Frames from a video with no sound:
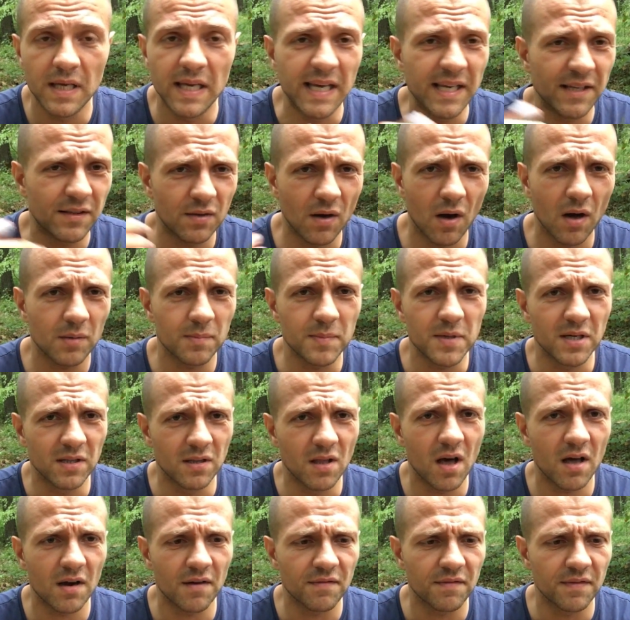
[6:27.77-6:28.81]
It taught me a
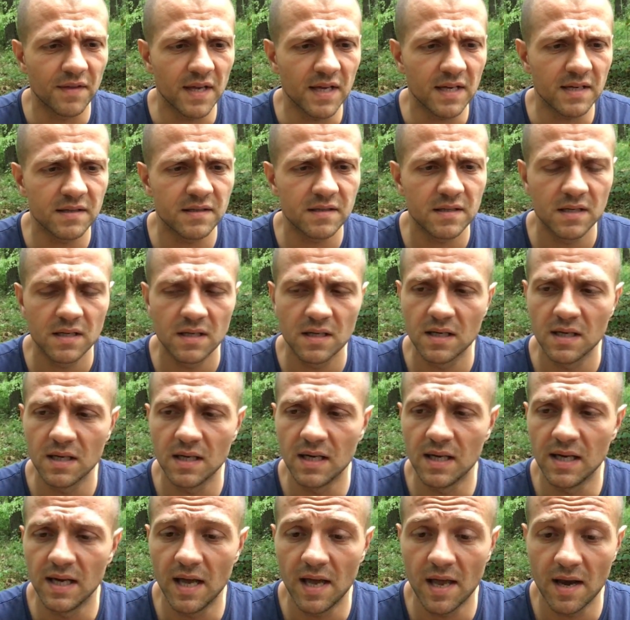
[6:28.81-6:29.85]
lot of things,
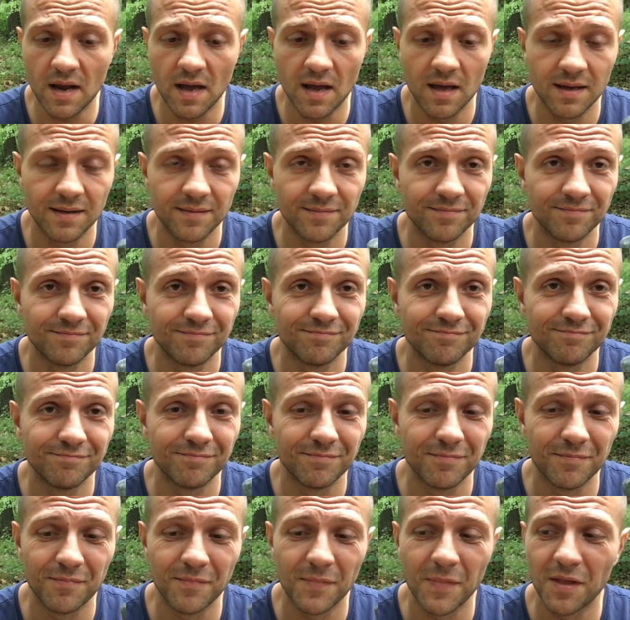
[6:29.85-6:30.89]
and
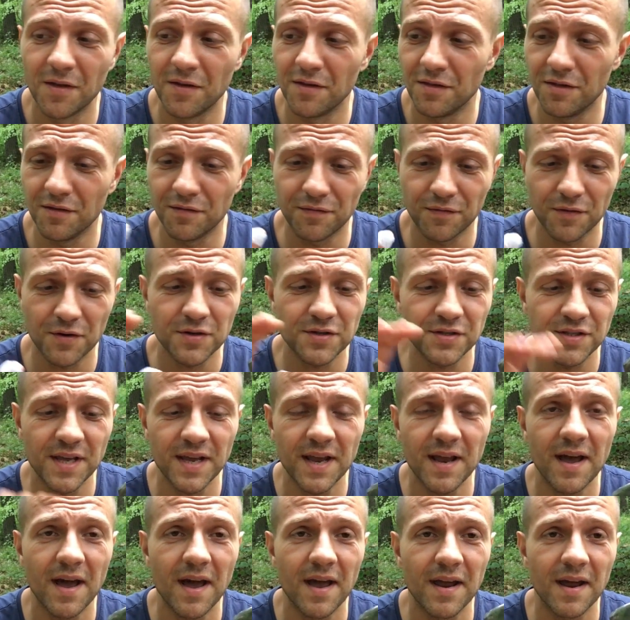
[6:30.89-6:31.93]
the first
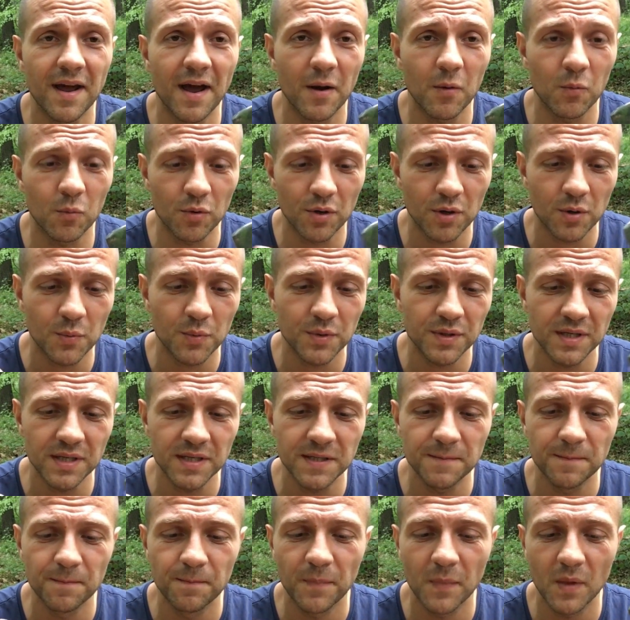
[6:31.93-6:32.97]
day I worked with
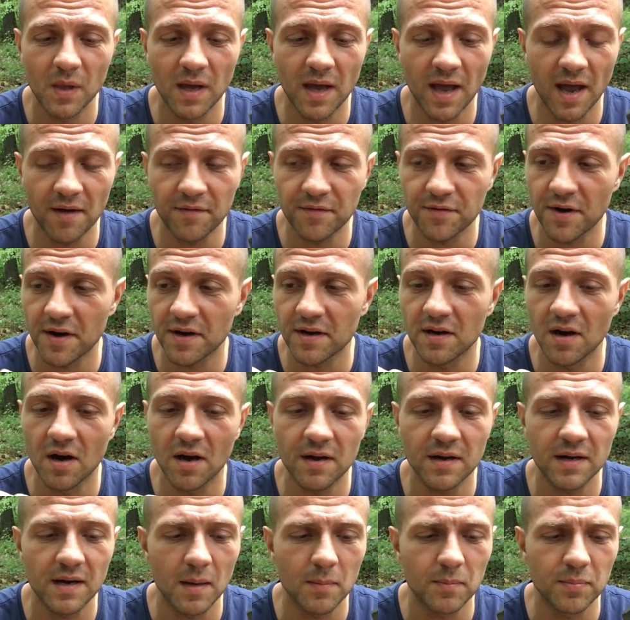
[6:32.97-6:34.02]
it, after I
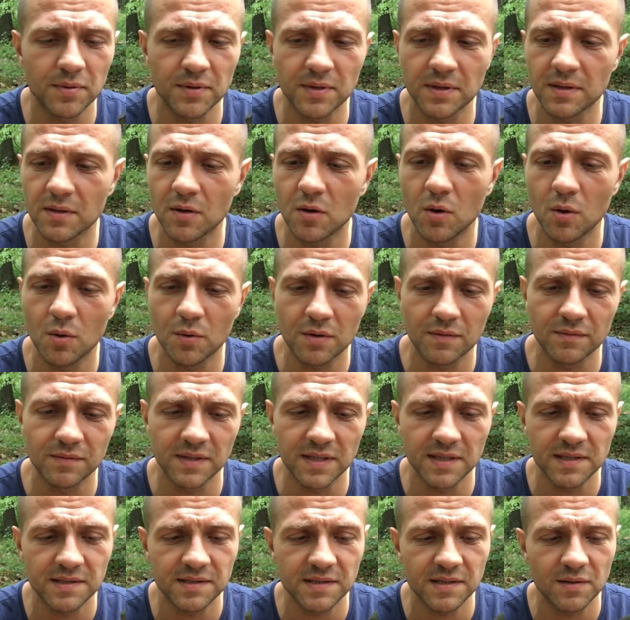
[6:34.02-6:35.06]
got it, I put a coat of
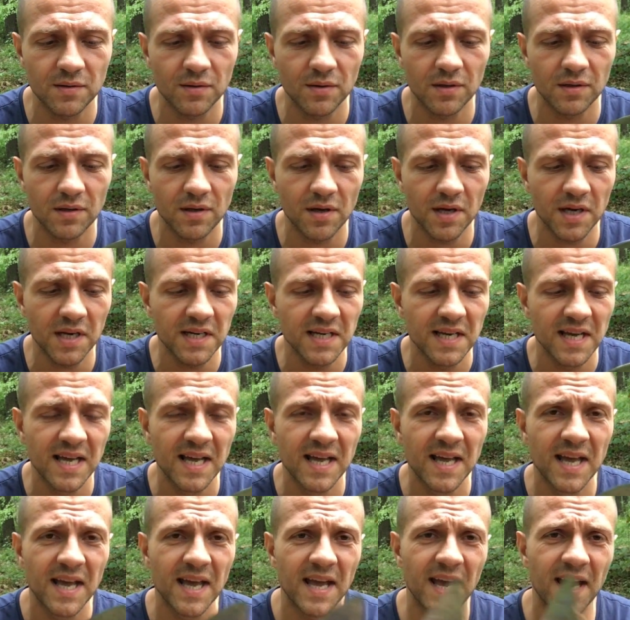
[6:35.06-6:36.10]
linseed oil on it,
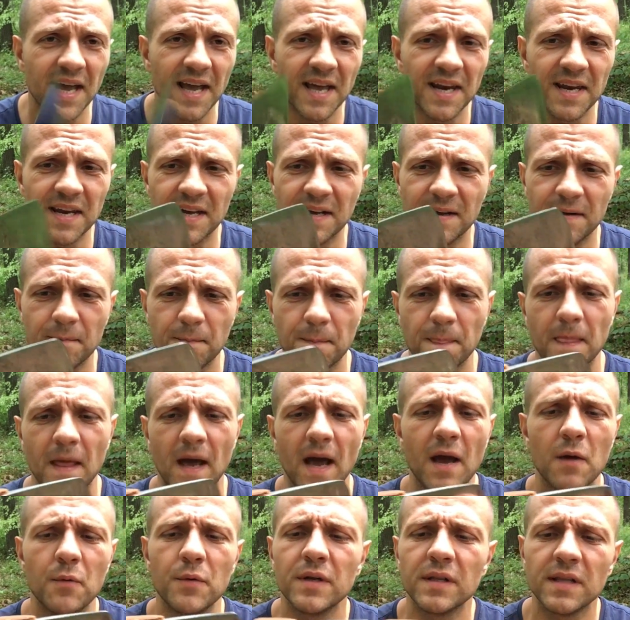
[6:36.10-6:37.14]
and
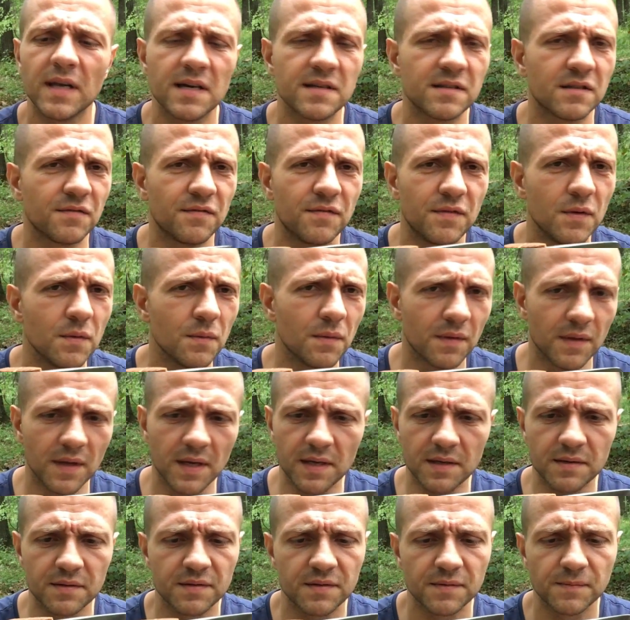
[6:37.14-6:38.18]
I realized a few
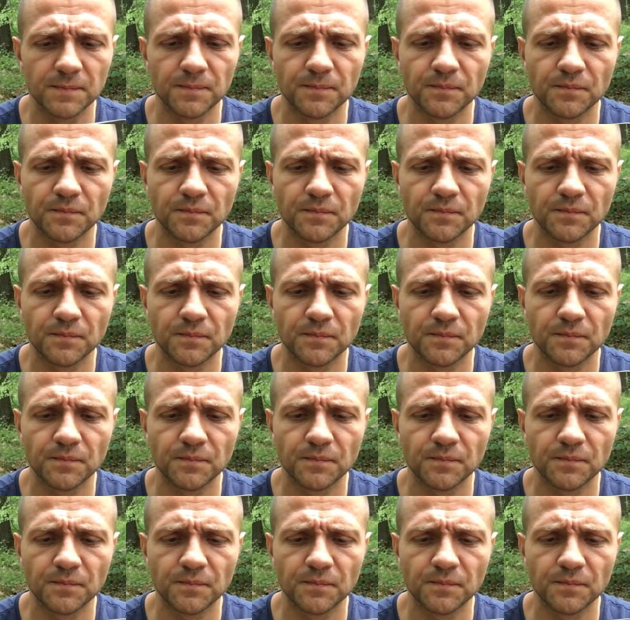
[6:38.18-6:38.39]
things.